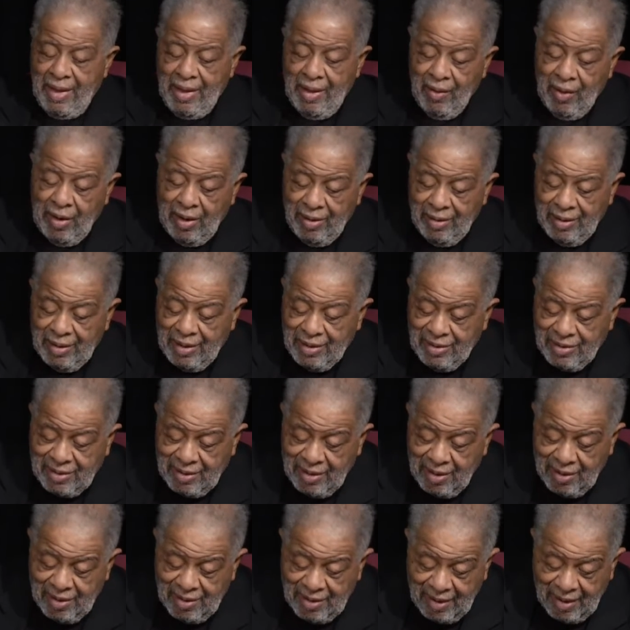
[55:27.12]
Well, let's
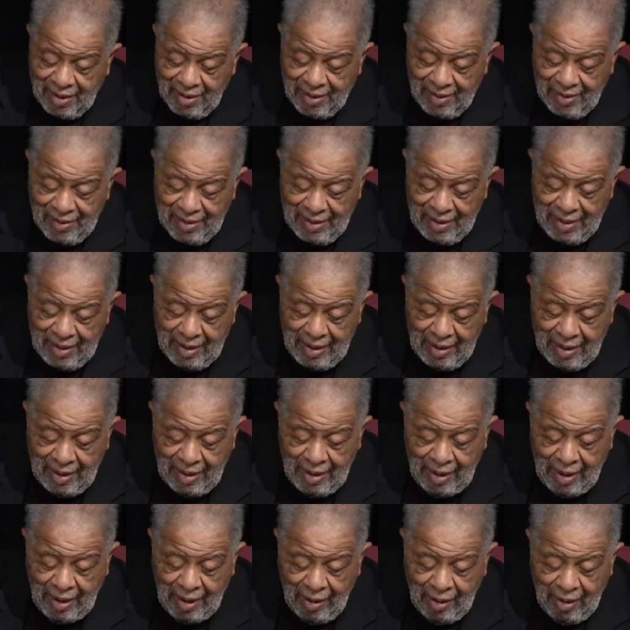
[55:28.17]
see now.
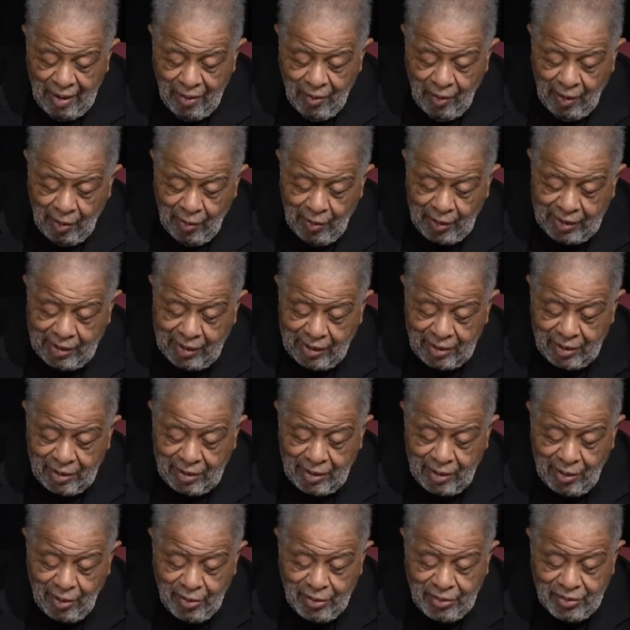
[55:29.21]
Well, we're getting
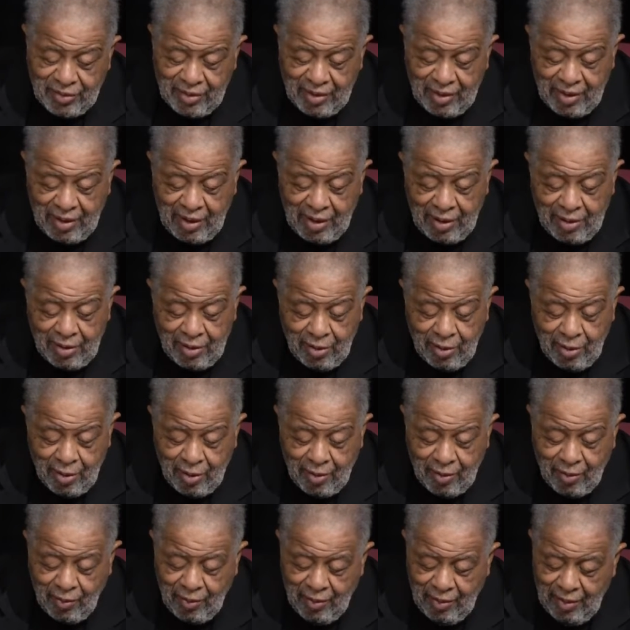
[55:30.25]
close to the end of
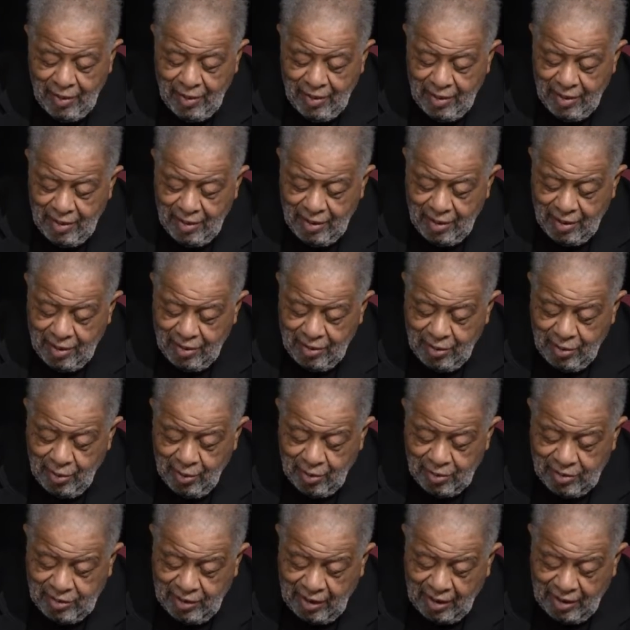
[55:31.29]

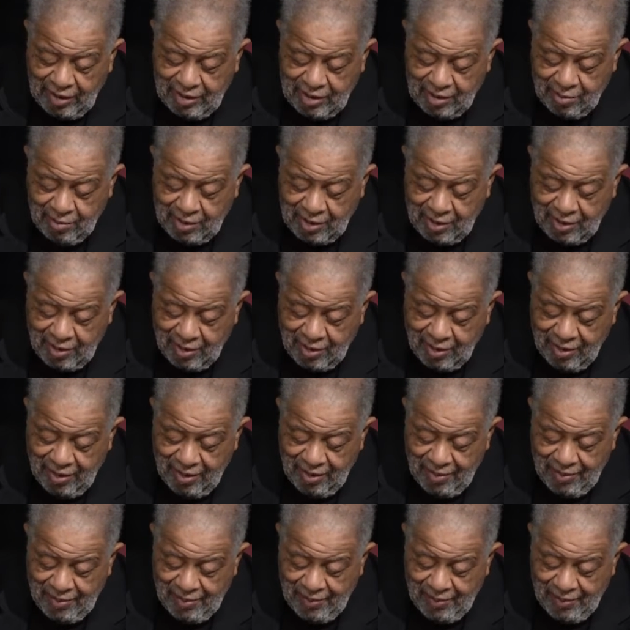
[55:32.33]
your document here.